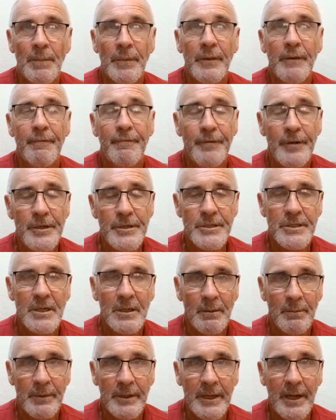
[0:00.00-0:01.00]
The first thing
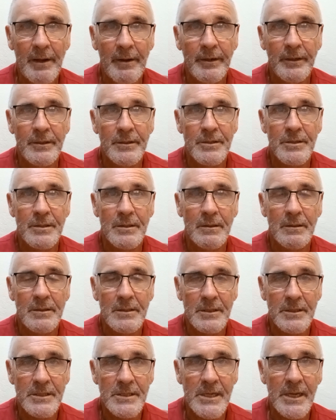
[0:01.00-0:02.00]
I'm going
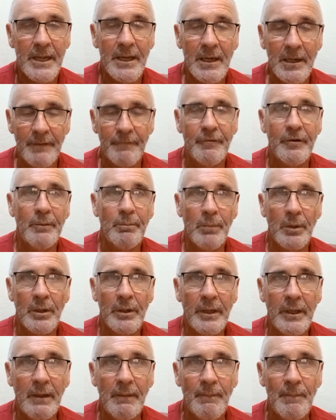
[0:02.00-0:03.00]
to tell
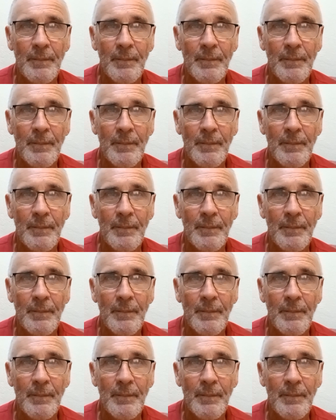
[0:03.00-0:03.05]
everybody,